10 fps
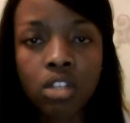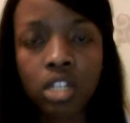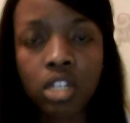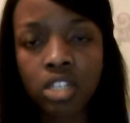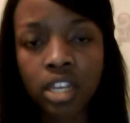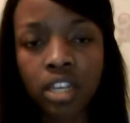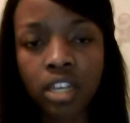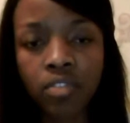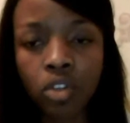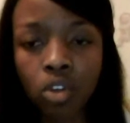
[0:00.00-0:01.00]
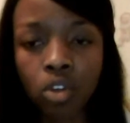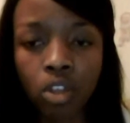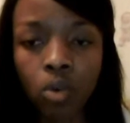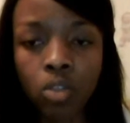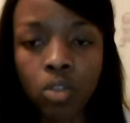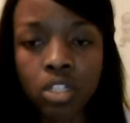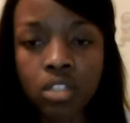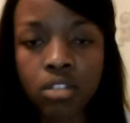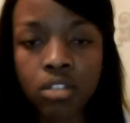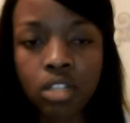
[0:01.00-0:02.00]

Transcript: just get given another audience